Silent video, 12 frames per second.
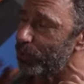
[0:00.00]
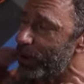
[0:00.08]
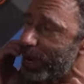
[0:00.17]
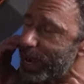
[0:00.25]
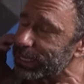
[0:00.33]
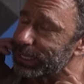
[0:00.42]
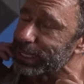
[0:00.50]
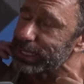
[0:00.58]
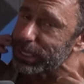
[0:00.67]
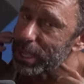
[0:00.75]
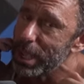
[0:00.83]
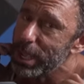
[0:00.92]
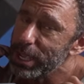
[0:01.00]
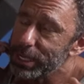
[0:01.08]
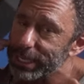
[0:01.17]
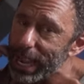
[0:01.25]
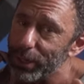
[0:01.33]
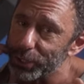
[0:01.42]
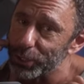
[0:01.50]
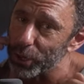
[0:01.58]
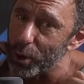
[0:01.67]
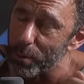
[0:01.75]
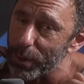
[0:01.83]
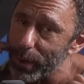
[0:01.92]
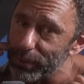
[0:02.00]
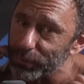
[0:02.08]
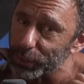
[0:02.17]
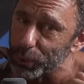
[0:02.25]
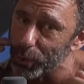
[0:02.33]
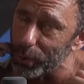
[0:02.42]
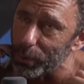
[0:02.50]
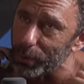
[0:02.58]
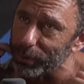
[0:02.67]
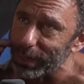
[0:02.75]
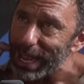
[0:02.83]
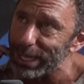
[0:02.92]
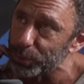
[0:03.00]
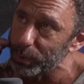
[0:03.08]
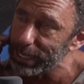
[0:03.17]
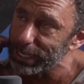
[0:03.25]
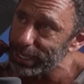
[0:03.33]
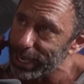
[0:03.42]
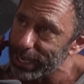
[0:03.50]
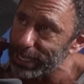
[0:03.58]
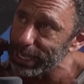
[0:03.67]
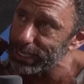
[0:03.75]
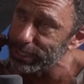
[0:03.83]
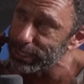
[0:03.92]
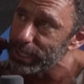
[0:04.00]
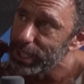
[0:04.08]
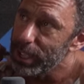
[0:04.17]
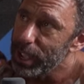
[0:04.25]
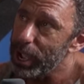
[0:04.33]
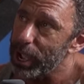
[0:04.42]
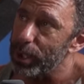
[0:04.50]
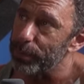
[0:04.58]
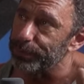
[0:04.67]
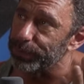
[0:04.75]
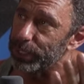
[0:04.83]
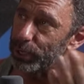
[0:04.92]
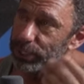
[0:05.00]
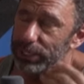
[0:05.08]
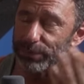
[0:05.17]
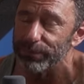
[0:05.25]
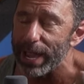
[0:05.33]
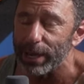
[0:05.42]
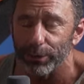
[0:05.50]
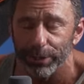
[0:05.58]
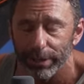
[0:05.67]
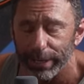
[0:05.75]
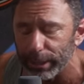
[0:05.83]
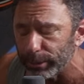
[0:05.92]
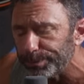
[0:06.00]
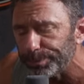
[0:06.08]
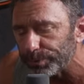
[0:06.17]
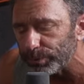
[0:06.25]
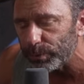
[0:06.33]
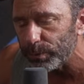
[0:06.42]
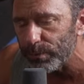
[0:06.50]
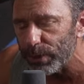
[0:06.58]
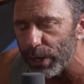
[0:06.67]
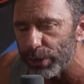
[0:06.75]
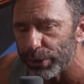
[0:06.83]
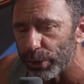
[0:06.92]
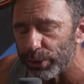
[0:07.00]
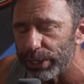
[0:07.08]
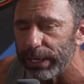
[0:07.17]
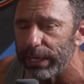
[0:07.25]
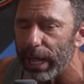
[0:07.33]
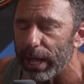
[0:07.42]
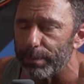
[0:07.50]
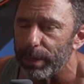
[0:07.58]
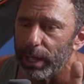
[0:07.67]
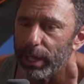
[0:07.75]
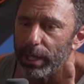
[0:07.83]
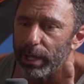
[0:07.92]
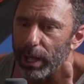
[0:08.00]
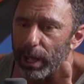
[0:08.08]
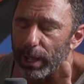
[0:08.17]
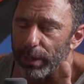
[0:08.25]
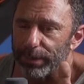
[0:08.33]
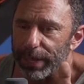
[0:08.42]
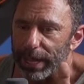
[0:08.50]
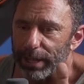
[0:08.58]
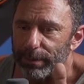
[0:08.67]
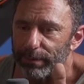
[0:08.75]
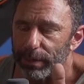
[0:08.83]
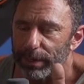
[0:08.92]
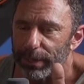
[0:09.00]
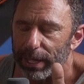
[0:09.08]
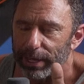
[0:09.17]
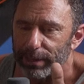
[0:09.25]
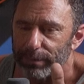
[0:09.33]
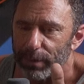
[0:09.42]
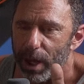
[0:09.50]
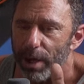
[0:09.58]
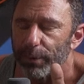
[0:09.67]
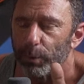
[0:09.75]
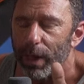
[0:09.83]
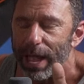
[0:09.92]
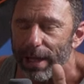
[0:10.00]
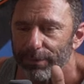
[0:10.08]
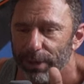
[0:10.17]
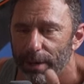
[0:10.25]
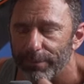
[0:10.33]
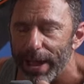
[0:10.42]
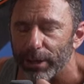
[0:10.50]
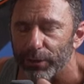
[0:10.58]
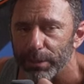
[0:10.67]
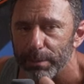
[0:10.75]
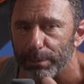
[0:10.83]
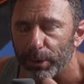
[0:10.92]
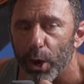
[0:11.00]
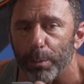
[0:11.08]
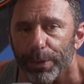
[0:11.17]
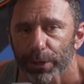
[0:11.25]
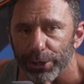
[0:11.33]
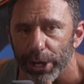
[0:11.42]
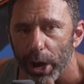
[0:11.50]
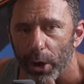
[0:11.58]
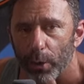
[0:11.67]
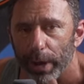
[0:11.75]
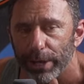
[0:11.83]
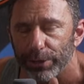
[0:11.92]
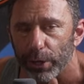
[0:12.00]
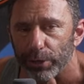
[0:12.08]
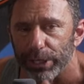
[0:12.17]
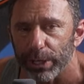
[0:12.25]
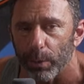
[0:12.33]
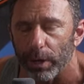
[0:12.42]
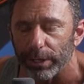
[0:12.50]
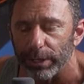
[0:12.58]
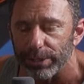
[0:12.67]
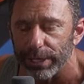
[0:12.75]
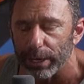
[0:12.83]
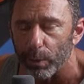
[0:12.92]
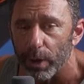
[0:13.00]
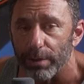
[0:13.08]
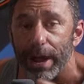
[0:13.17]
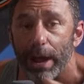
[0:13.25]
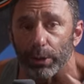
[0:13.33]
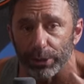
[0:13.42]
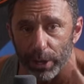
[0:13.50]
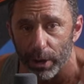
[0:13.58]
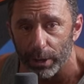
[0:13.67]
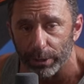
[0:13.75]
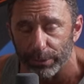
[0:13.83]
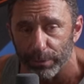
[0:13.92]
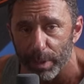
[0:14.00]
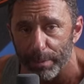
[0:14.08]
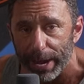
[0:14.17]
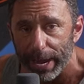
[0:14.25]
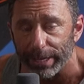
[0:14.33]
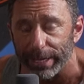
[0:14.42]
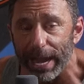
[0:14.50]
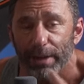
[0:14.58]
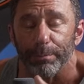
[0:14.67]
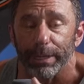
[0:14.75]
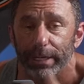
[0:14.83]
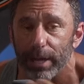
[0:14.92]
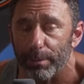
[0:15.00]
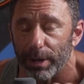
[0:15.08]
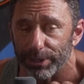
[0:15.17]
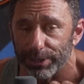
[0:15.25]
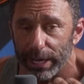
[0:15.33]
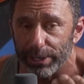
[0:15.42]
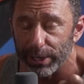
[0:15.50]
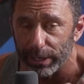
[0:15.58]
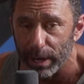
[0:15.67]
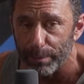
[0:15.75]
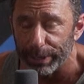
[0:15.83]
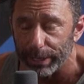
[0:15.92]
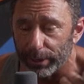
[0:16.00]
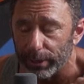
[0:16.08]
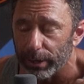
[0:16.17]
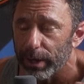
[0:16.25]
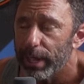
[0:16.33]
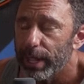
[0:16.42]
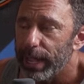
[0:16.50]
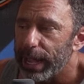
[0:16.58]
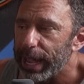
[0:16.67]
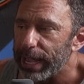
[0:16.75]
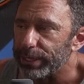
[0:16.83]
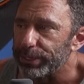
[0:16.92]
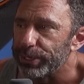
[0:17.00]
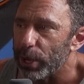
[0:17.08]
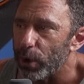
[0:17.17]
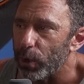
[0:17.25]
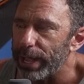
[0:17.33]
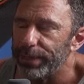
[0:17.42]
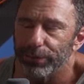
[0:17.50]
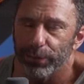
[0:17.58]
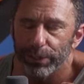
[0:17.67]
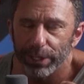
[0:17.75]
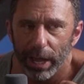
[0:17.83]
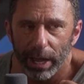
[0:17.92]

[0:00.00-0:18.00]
I did this talent show at my wife's school last week, I guess. Um, you know, she's faculty there. So she, um, uh, they, they often will have a faculty member open the show, and so she wanted to sing one of our songs from the band and have me come on stage and accompany her, and so, and this was, a.